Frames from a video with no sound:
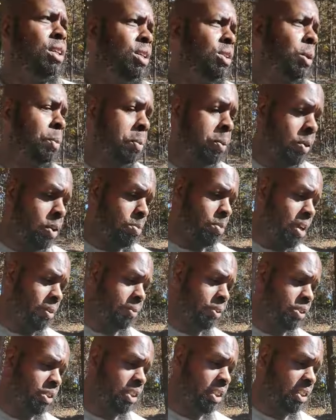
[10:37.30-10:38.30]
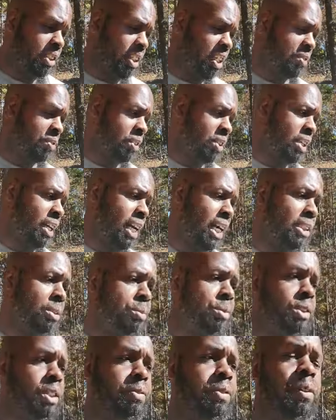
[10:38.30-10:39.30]
The prudent man foresees the evil and hides
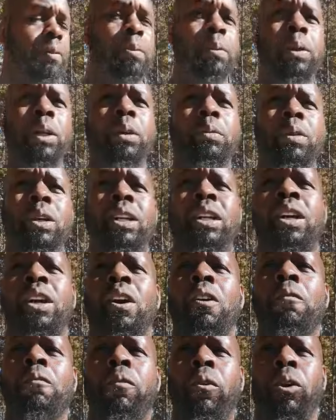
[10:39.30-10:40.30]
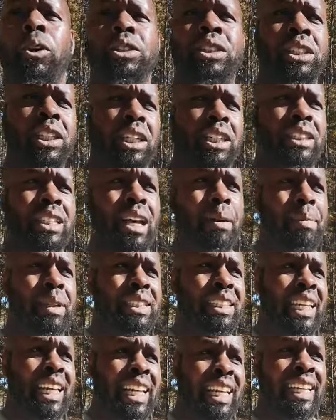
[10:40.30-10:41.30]
himself. The prudent one foresees. That
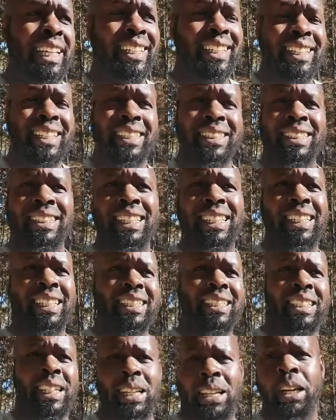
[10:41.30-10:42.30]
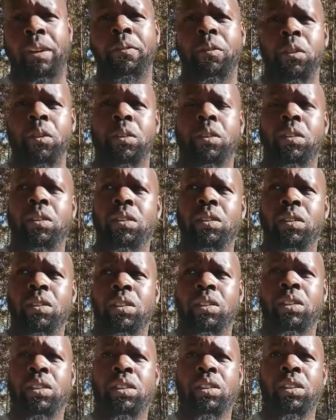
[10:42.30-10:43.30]
means he sees the evil.
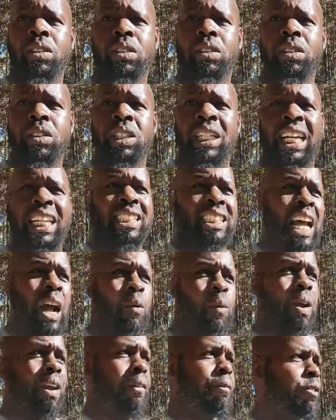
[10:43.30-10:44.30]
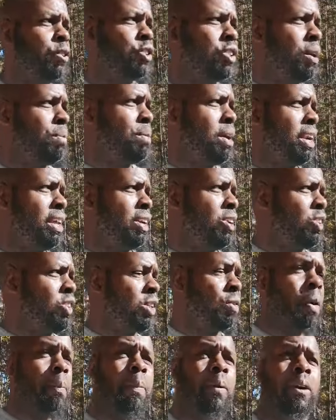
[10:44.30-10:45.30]
He's not waiting for somebody else
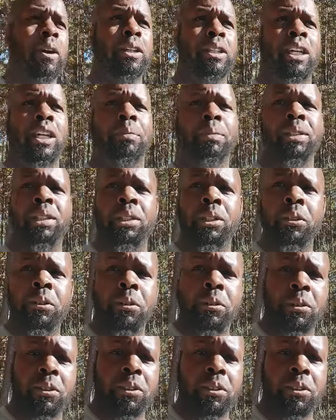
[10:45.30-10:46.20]
to report it to him on the news.